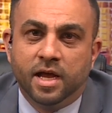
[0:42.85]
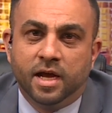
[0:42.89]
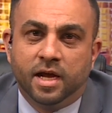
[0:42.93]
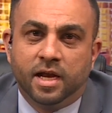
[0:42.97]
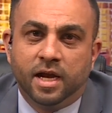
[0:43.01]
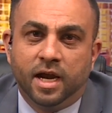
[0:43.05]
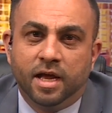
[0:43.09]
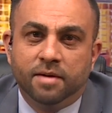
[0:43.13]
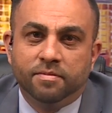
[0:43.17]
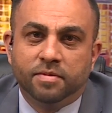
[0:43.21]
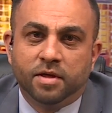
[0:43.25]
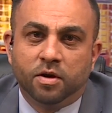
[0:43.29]

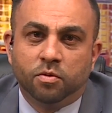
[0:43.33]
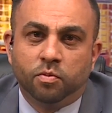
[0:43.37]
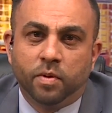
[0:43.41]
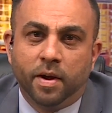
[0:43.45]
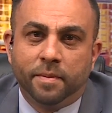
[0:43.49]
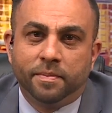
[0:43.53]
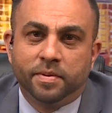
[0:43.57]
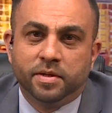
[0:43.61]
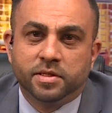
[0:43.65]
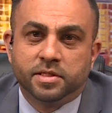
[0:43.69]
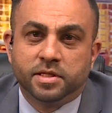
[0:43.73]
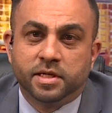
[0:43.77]
claimed that
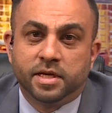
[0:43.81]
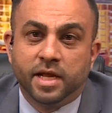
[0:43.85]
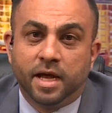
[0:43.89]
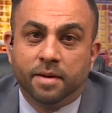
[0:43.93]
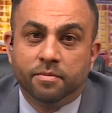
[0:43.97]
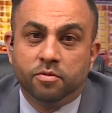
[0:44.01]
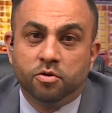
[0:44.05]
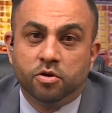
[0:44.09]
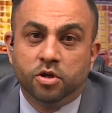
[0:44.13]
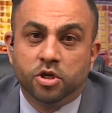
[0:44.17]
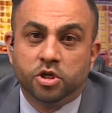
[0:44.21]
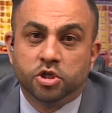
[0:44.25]
weapons and
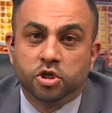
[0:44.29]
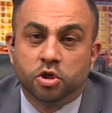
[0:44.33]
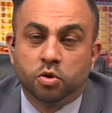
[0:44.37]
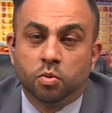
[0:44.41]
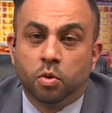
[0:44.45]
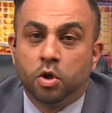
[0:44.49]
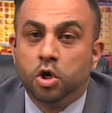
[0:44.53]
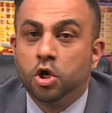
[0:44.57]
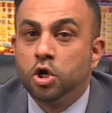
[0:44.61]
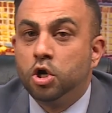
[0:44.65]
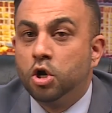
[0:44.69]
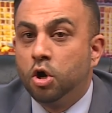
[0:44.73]
ammunition
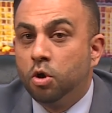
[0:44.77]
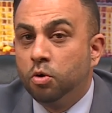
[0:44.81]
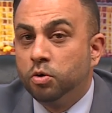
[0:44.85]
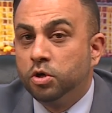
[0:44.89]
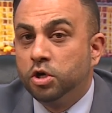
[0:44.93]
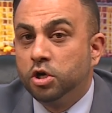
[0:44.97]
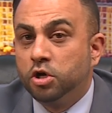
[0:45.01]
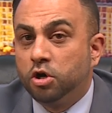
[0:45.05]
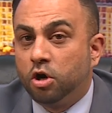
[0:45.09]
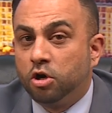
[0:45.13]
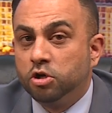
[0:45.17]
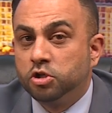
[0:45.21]
were
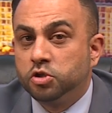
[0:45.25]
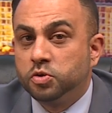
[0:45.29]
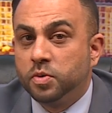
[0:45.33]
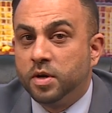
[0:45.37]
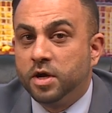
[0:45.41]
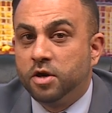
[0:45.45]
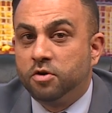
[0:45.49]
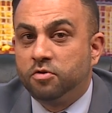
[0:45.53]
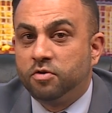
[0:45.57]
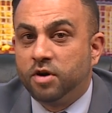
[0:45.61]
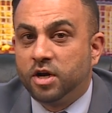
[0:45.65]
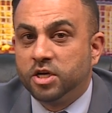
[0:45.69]
loaded onto
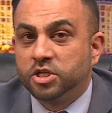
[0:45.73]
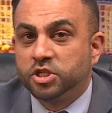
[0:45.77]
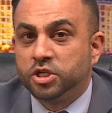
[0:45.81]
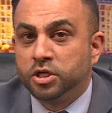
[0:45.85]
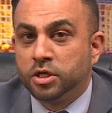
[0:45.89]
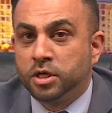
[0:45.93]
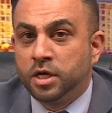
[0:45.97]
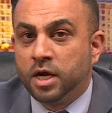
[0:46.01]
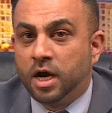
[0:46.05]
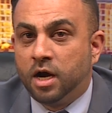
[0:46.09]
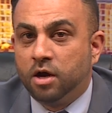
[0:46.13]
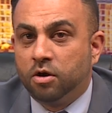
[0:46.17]
a Russian
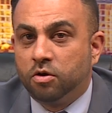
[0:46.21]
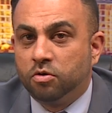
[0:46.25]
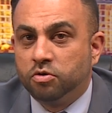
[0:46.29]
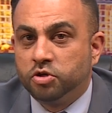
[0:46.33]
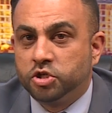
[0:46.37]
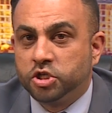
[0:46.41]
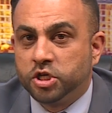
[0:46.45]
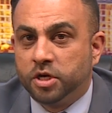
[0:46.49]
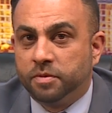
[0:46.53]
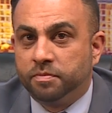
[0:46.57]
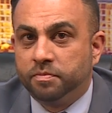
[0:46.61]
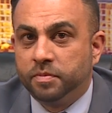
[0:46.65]
cargo
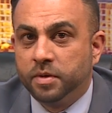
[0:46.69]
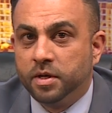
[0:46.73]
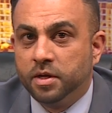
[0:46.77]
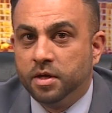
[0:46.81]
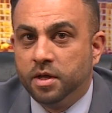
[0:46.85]
ship